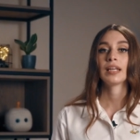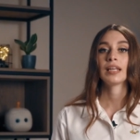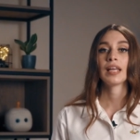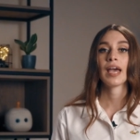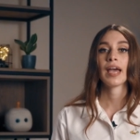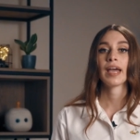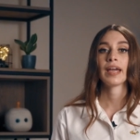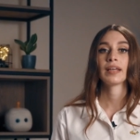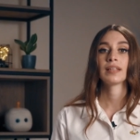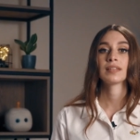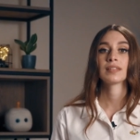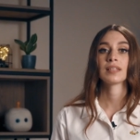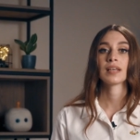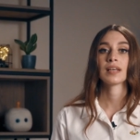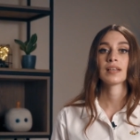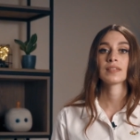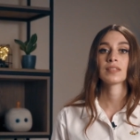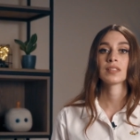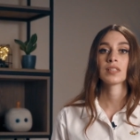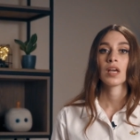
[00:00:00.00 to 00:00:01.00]

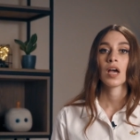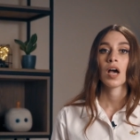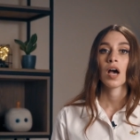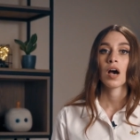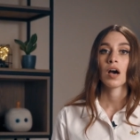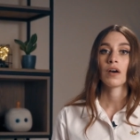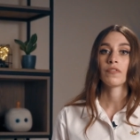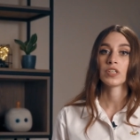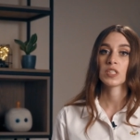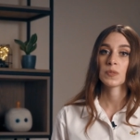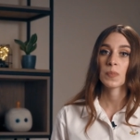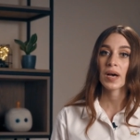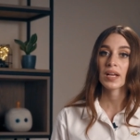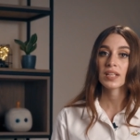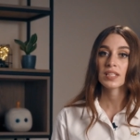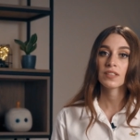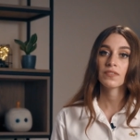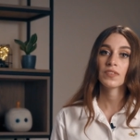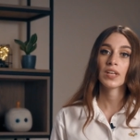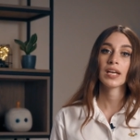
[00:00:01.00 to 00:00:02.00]
enhances
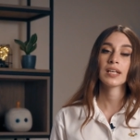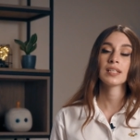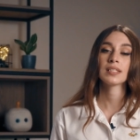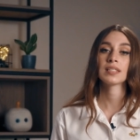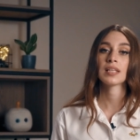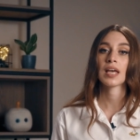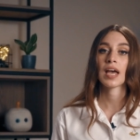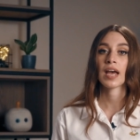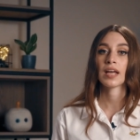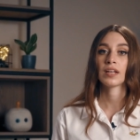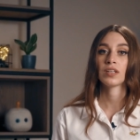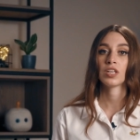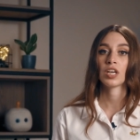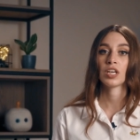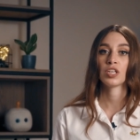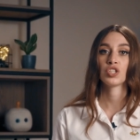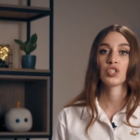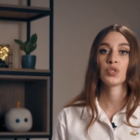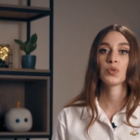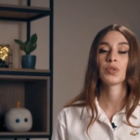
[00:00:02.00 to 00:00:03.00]
responsiveness and
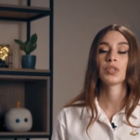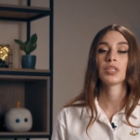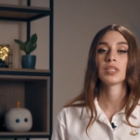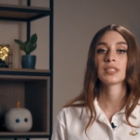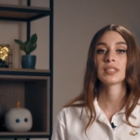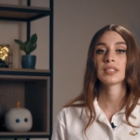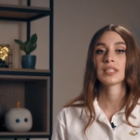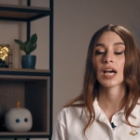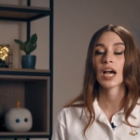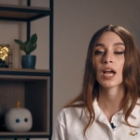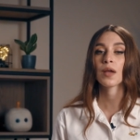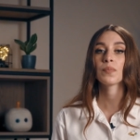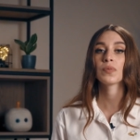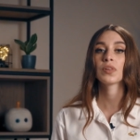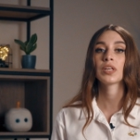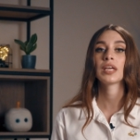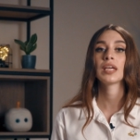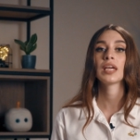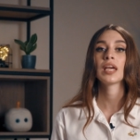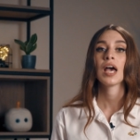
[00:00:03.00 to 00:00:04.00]
ensures
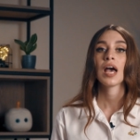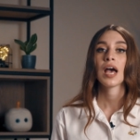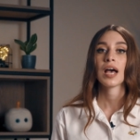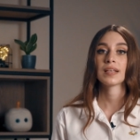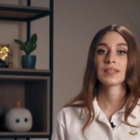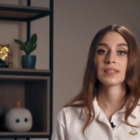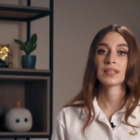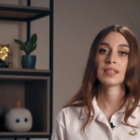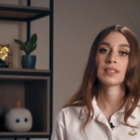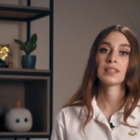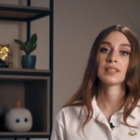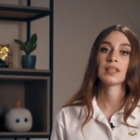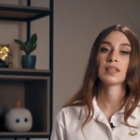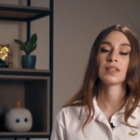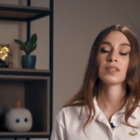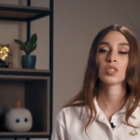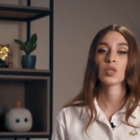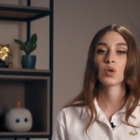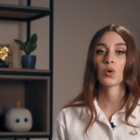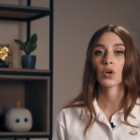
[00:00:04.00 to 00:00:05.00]
timely
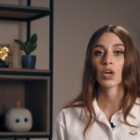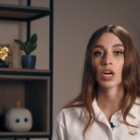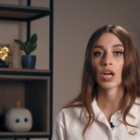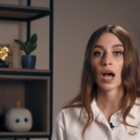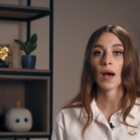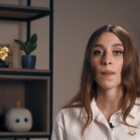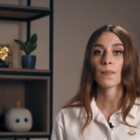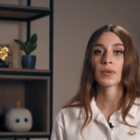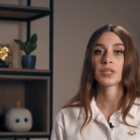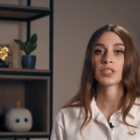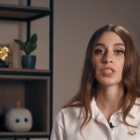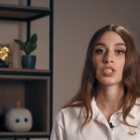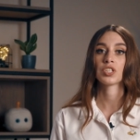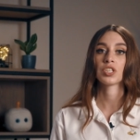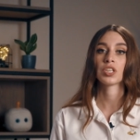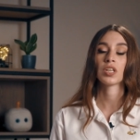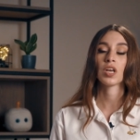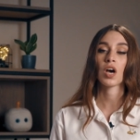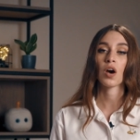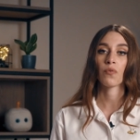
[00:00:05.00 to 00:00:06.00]
assistance or
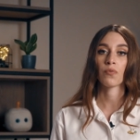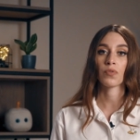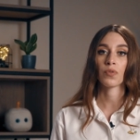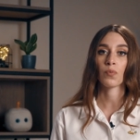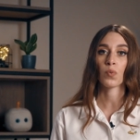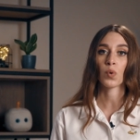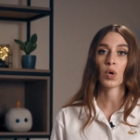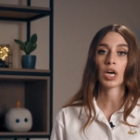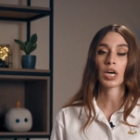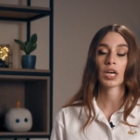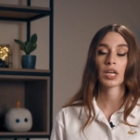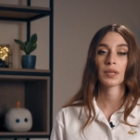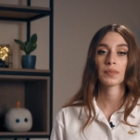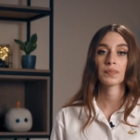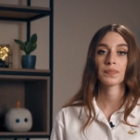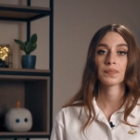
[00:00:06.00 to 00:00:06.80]
competition of the work.